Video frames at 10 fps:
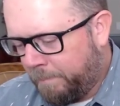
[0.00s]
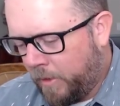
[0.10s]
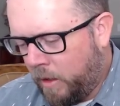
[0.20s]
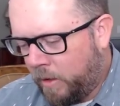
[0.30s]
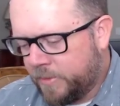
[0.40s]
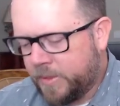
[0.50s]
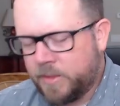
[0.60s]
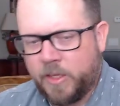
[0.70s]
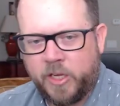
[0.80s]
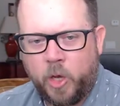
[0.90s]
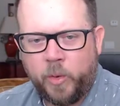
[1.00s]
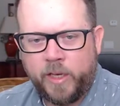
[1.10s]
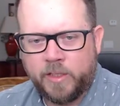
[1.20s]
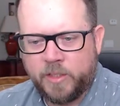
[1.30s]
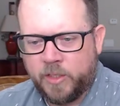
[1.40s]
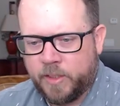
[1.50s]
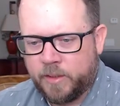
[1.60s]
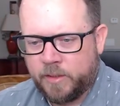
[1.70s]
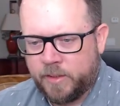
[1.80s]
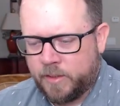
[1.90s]
Uh, it says the going is good.
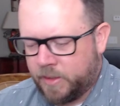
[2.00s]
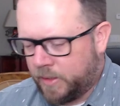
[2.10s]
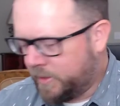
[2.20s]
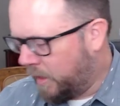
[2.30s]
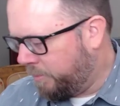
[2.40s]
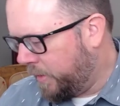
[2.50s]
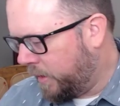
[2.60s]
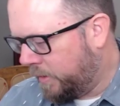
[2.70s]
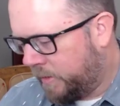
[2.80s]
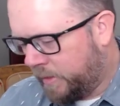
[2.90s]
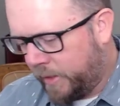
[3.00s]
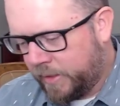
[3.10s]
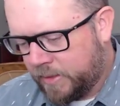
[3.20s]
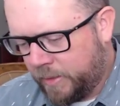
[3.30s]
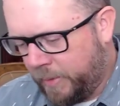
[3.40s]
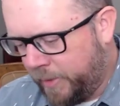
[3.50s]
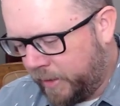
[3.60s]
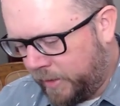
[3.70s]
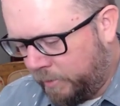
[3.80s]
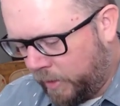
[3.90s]
It's uh, Tom Bihn. I guess I maybe got
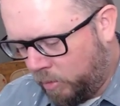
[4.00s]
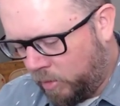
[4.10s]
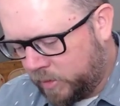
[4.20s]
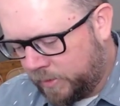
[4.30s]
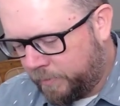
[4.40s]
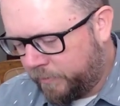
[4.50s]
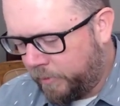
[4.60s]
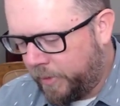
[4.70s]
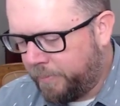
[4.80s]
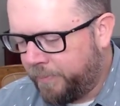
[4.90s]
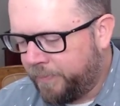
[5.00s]
that one. I ordered something from them.